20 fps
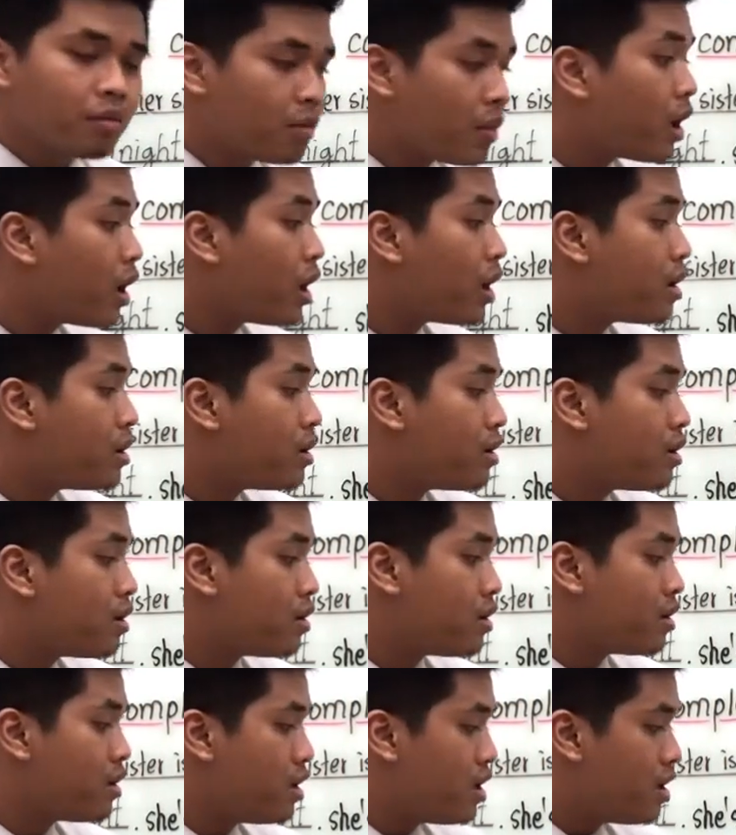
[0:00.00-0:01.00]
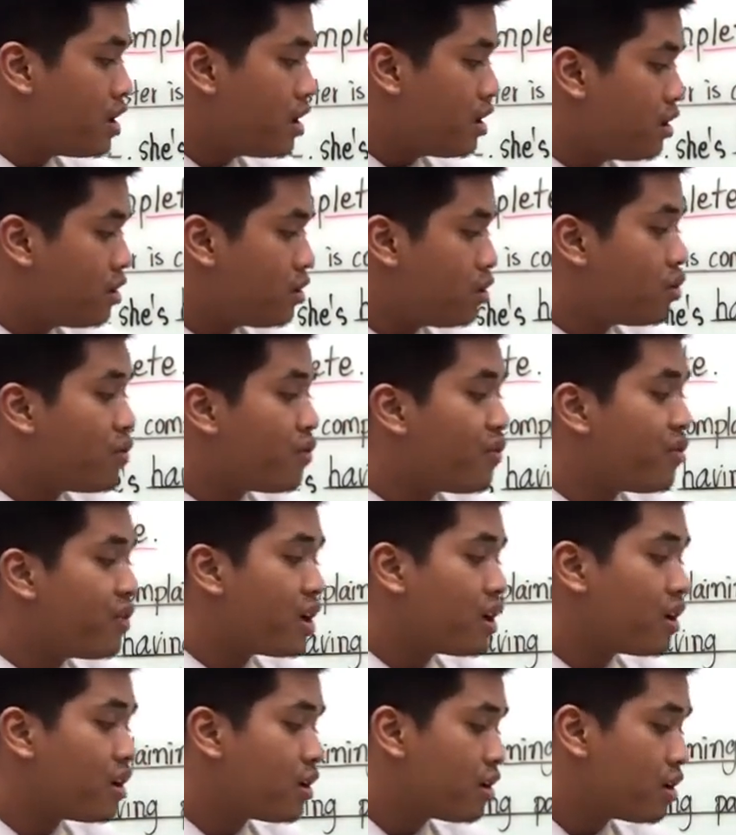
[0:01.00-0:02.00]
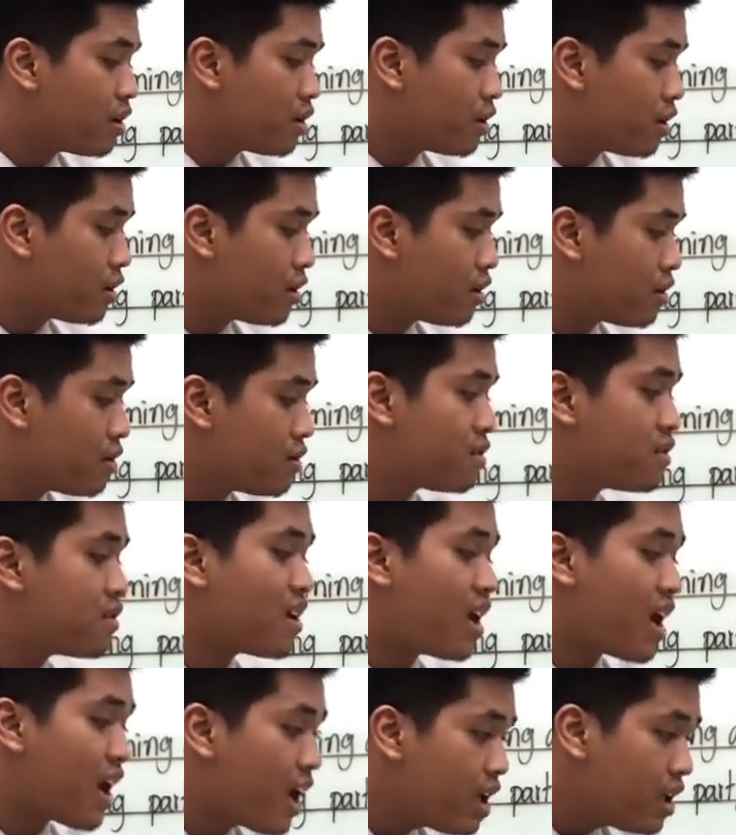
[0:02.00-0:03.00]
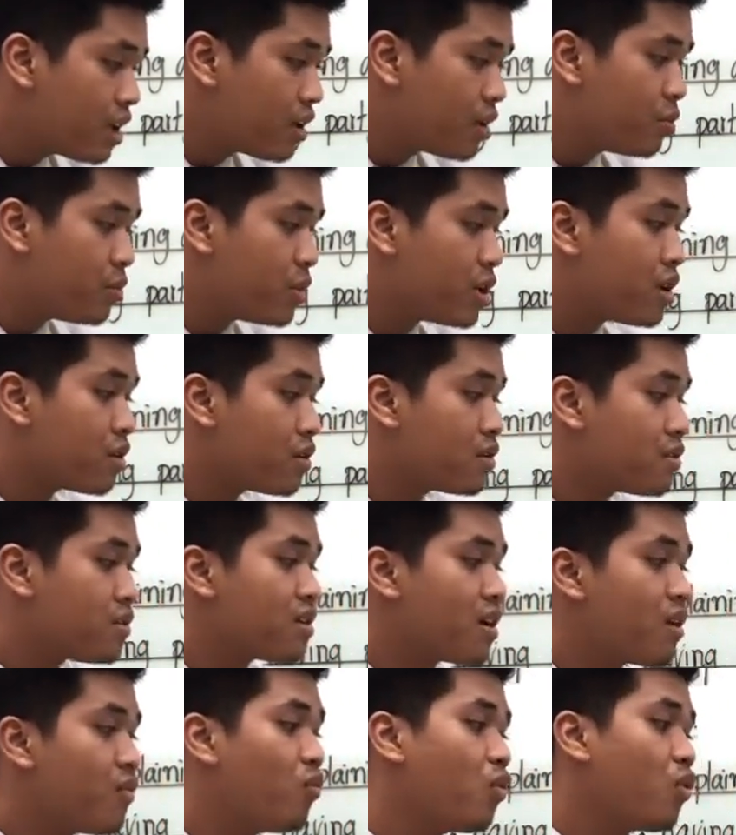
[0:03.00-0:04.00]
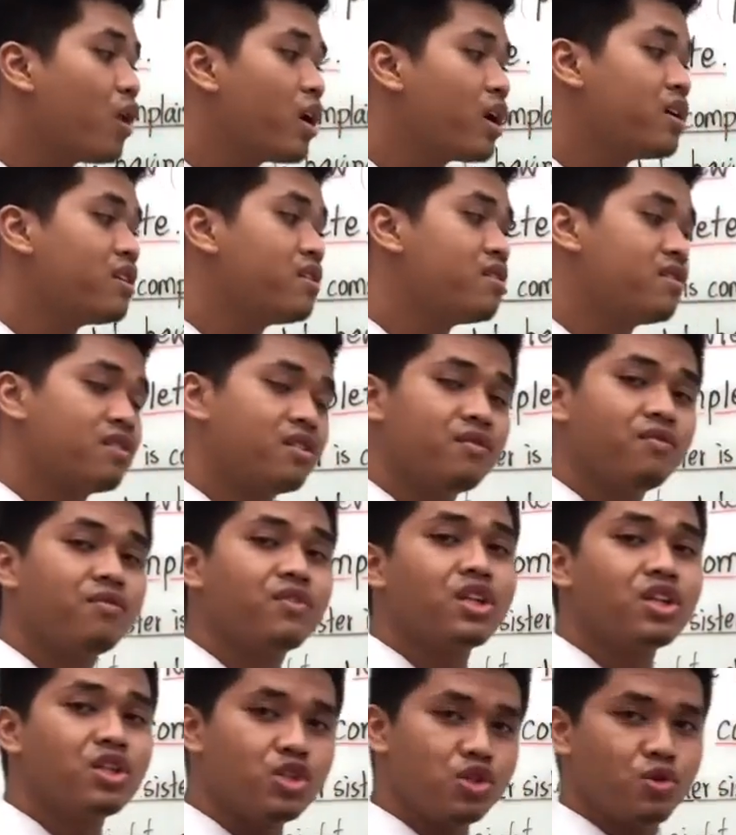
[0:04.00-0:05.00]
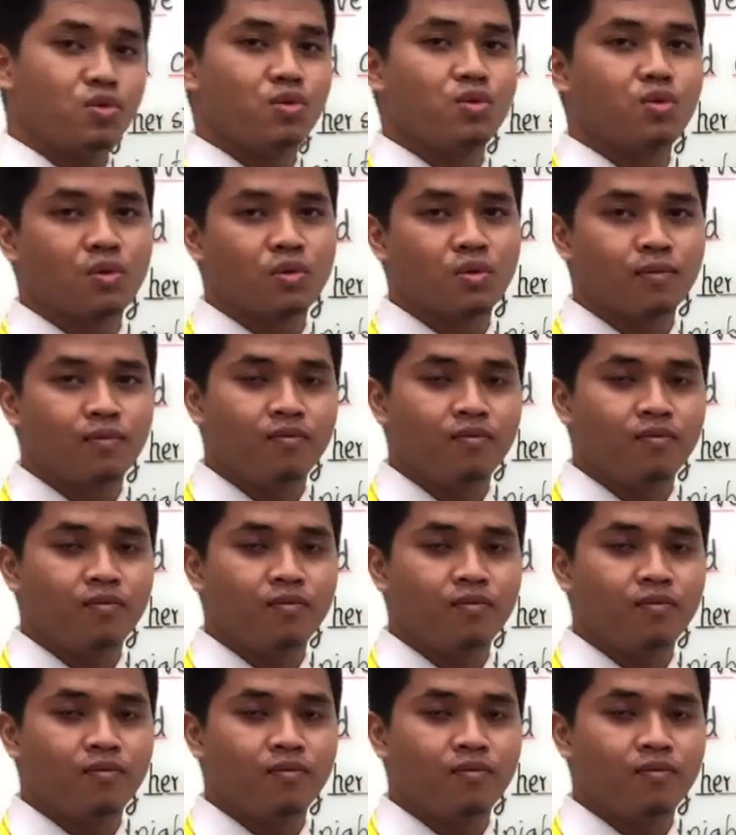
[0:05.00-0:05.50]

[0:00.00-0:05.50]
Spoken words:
and here to feel sad because someone isn't with you.